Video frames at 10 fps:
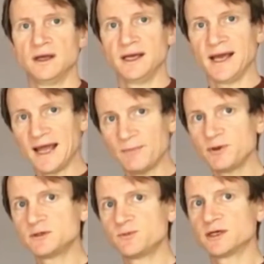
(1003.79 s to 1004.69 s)
It
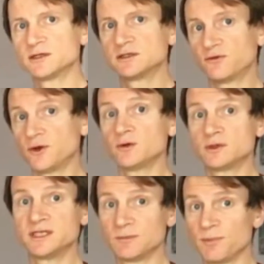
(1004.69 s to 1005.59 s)
happens because the
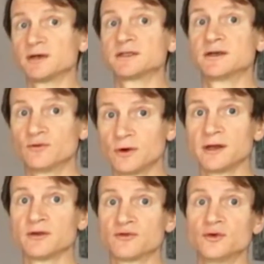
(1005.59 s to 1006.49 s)
frequencies are passing
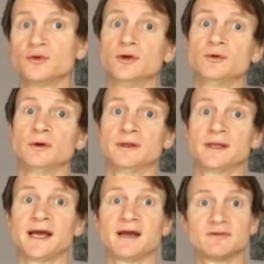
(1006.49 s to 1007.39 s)
right through you, and
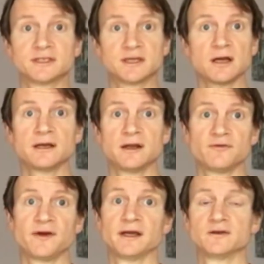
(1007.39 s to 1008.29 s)
they have a silent
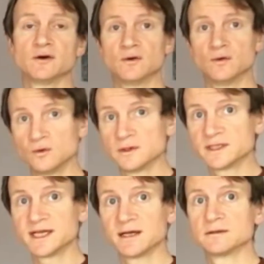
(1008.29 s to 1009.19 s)
effect on all the
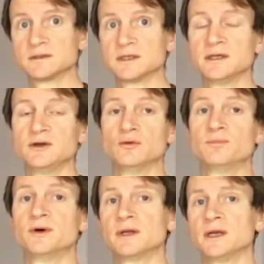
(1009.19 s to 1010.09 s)
cells in your
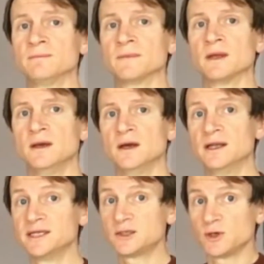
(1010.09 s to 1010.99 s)
body.
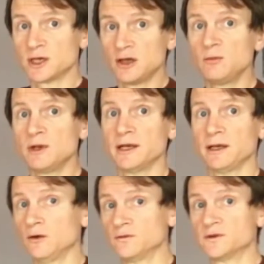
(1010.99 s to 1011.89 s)
And this will accumulate
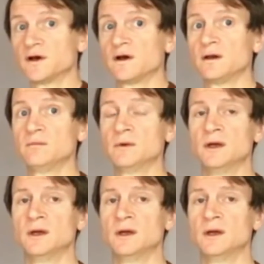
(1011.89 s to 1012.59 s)
over time.